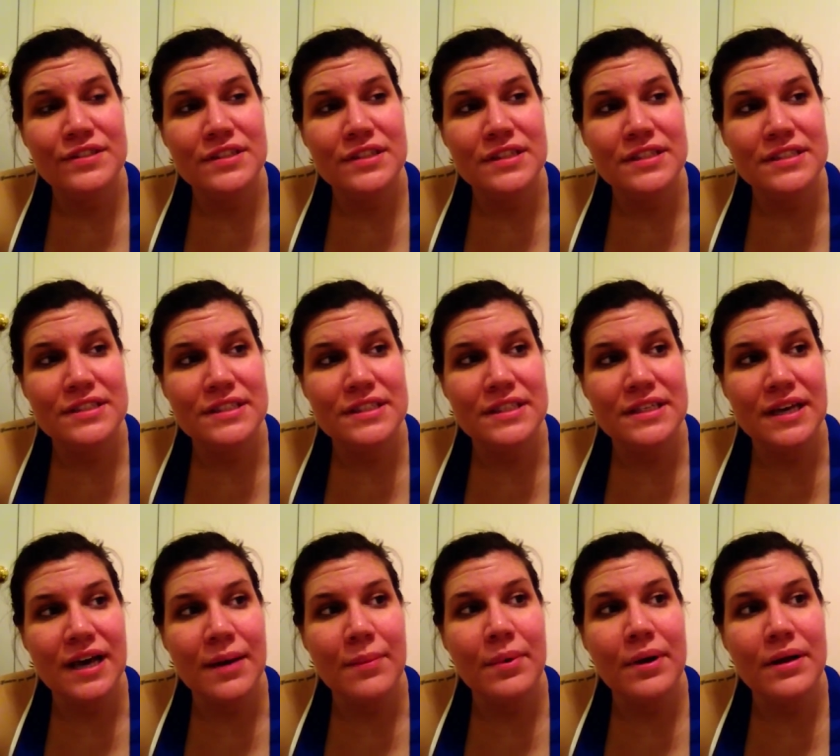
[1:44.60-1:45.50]
let's see,
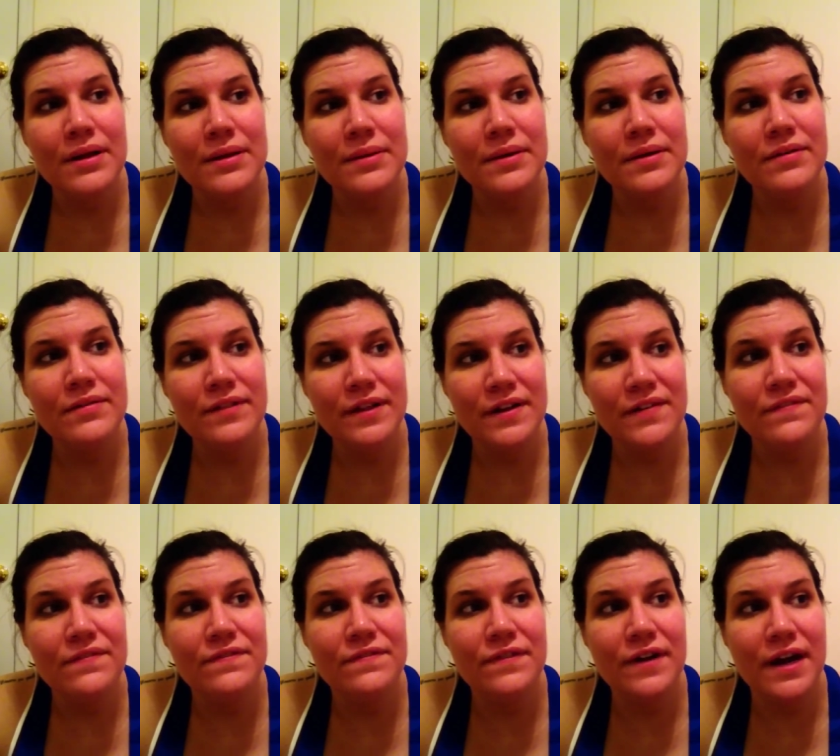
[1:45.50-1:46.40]
I'll probably be able to vlog
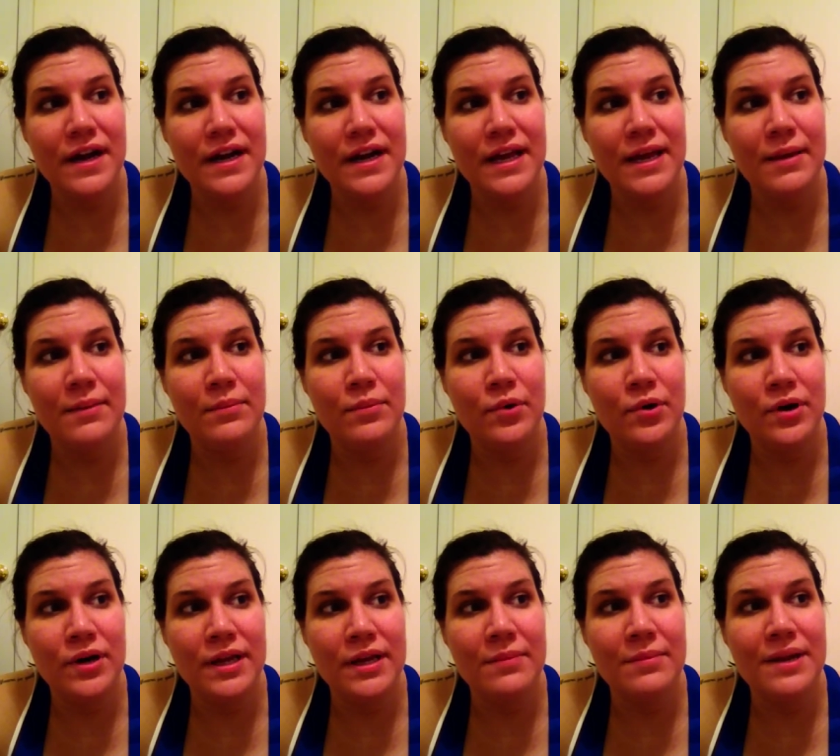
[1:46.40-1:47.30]
Friday
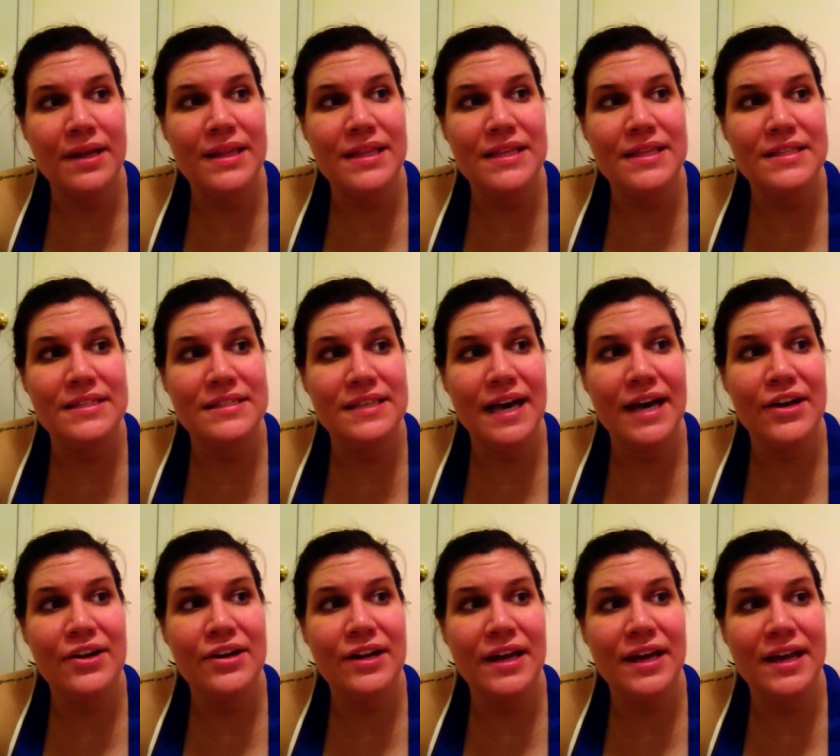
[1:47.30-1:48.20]
morning, but I think
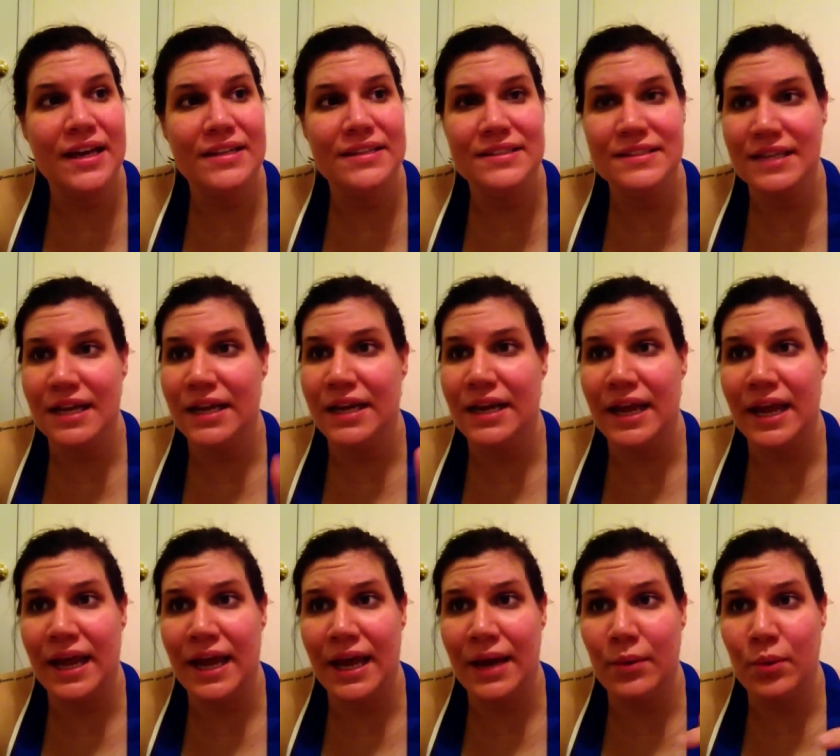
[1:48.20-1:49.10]
Saturday and
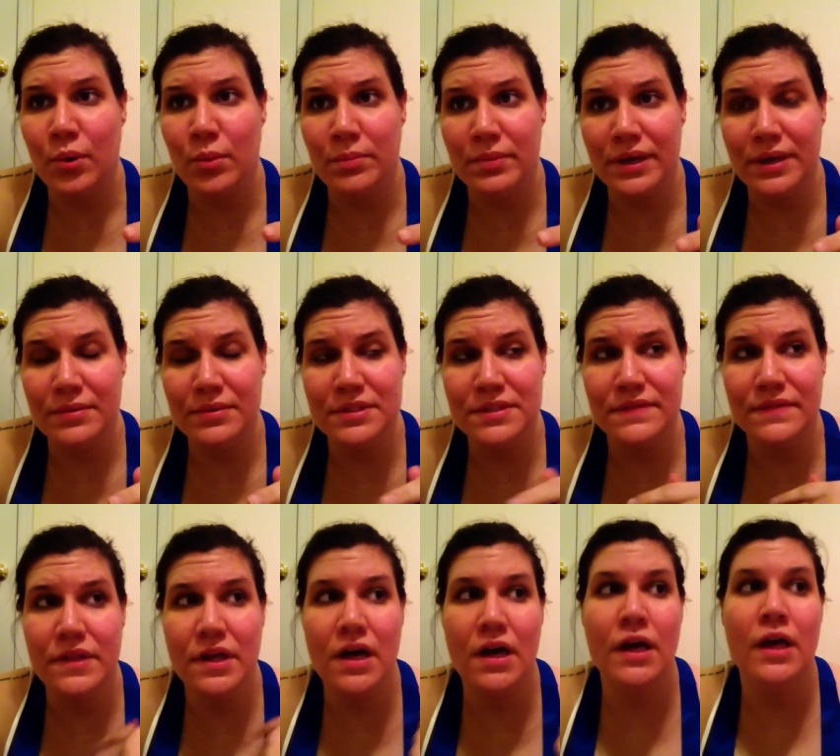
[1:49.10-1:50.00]
Sunday I won't be able to
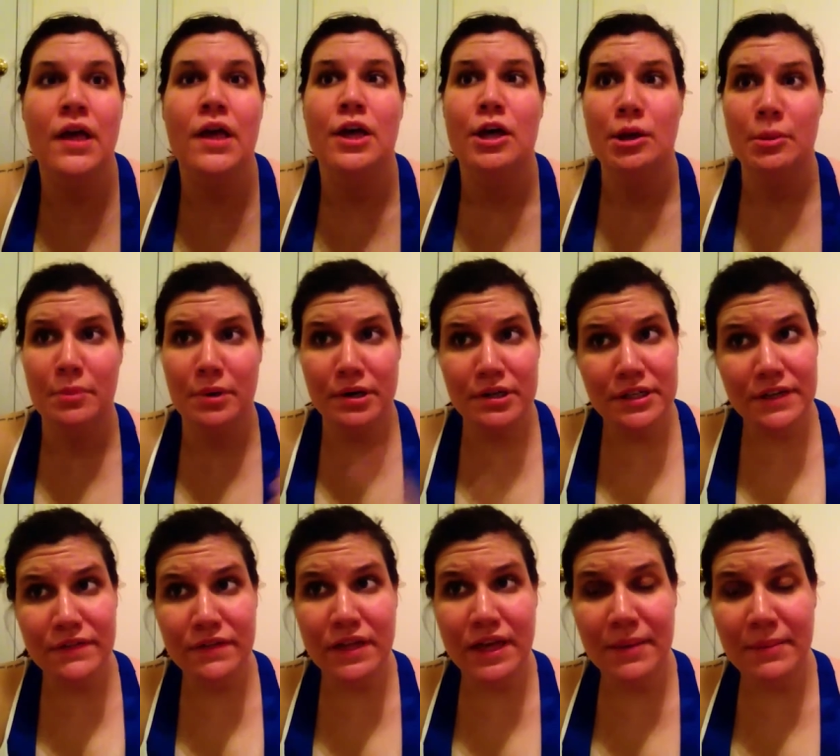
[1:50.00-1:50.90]
vlog. But I'll
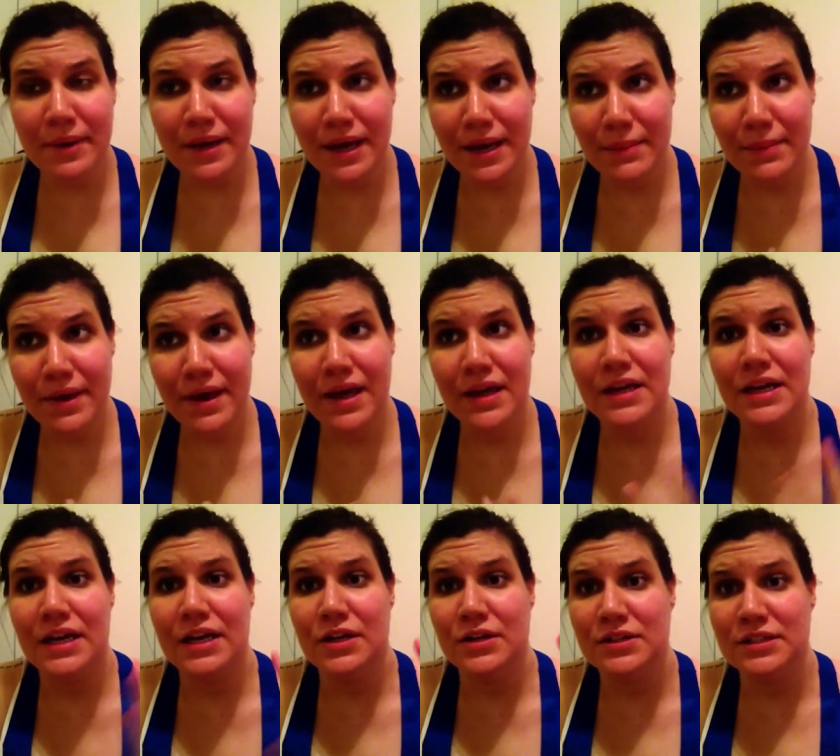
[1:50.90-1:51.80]
definitely have my iPad
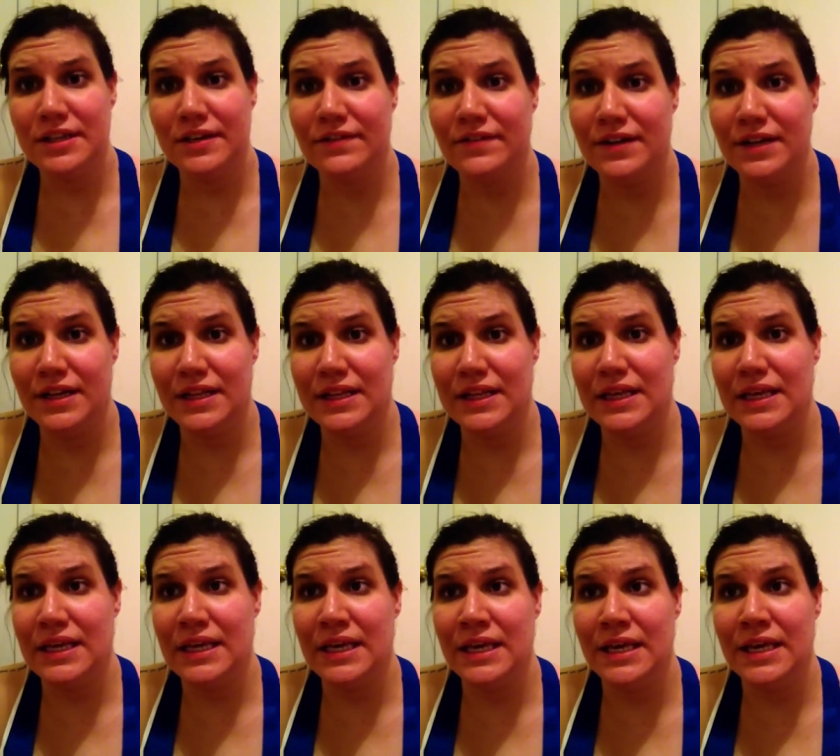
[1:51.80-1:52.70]
and I'll
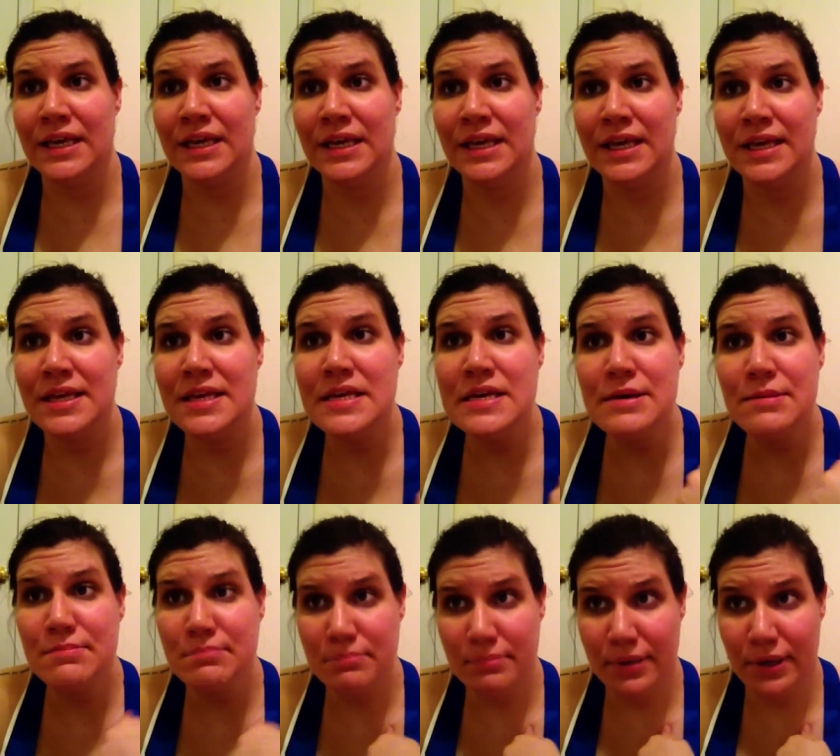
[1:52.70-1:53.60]
definitely
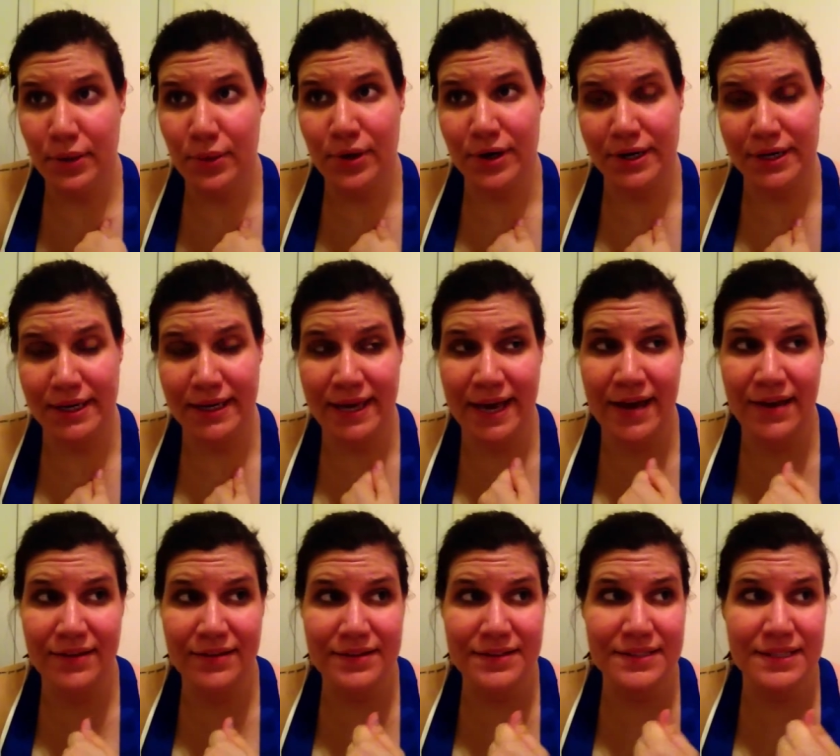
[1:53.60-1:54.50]
be working
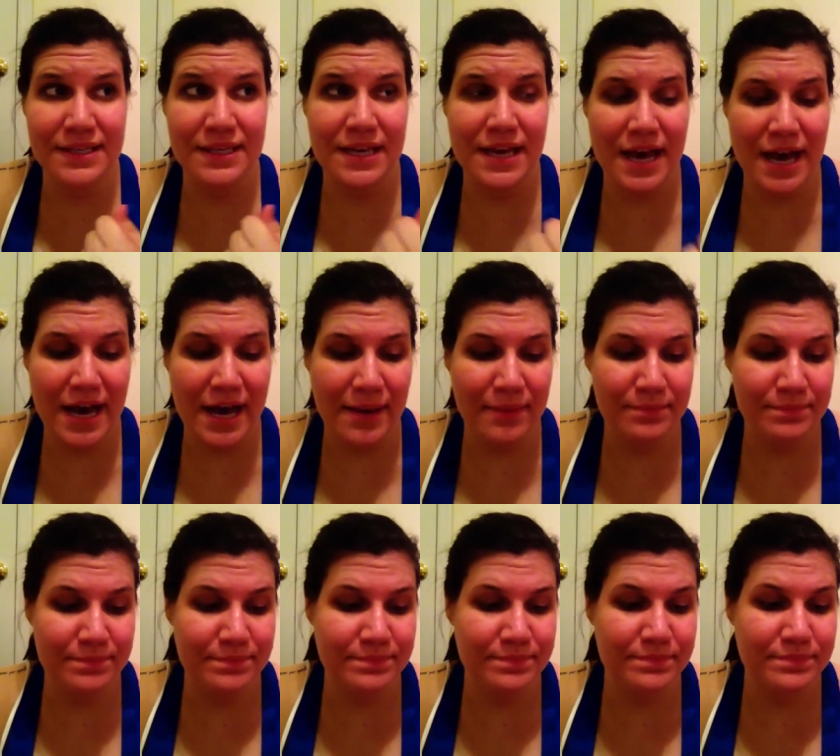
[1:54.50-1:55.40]
out.
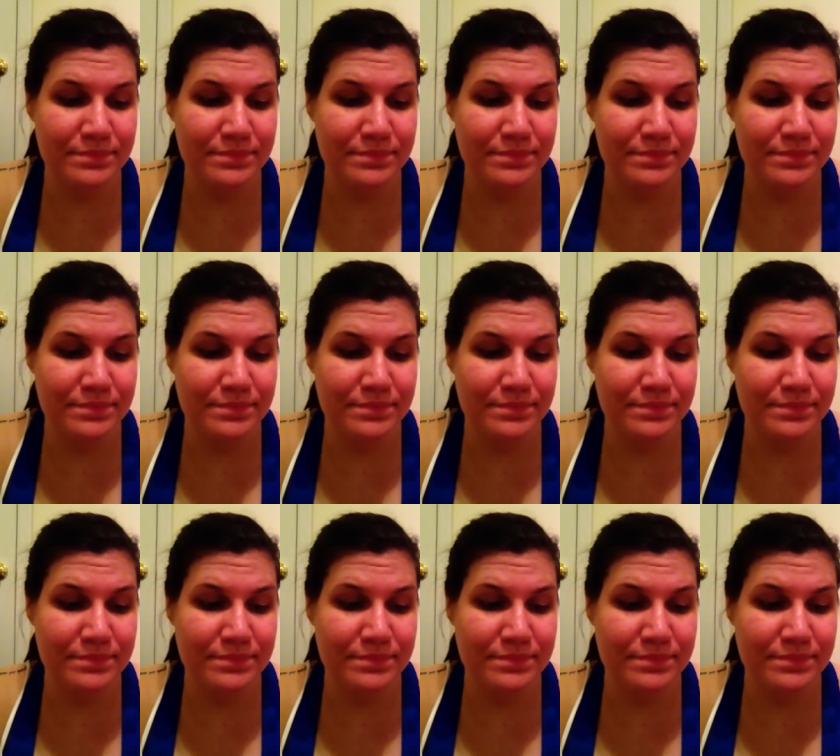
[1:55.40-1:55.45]
Um,